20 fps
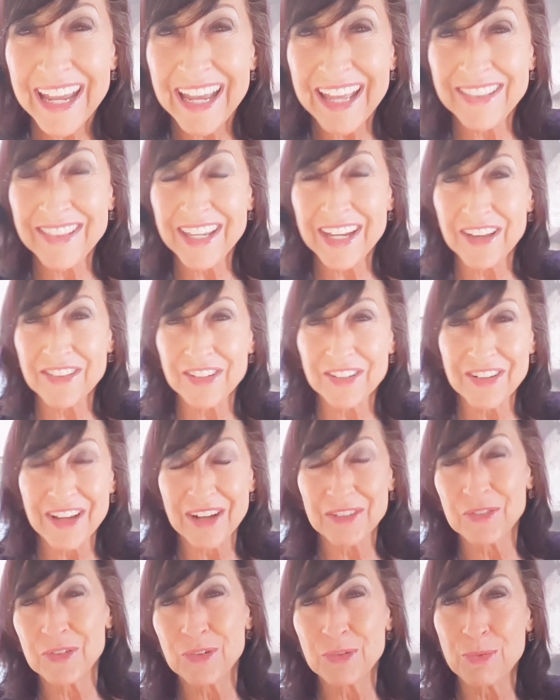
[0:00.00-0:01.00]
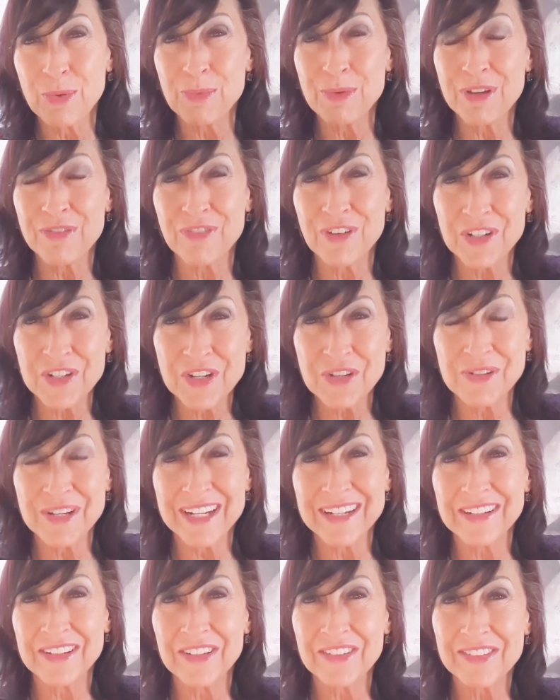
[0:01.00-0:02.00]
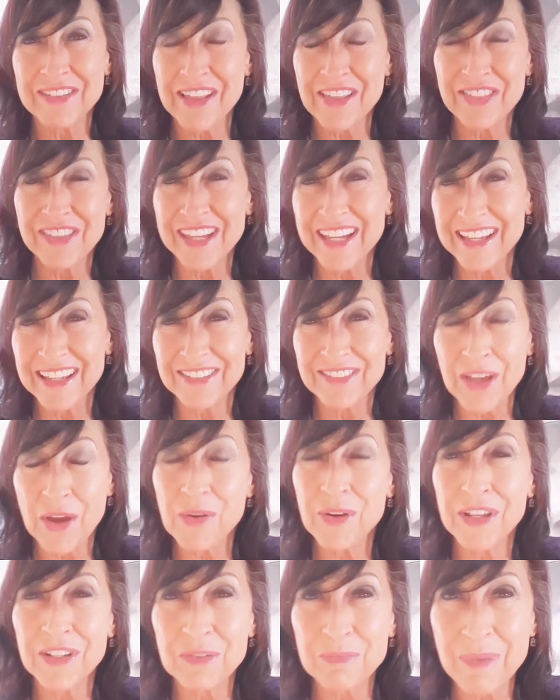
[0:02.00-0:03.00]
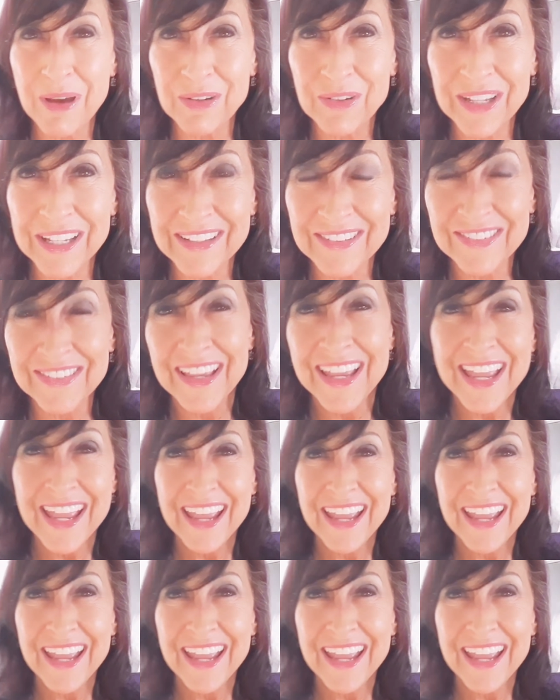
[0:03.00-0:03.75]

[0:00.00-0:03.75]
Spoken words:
and the other doctors won't refer to it because they'll think it's hocus pocus,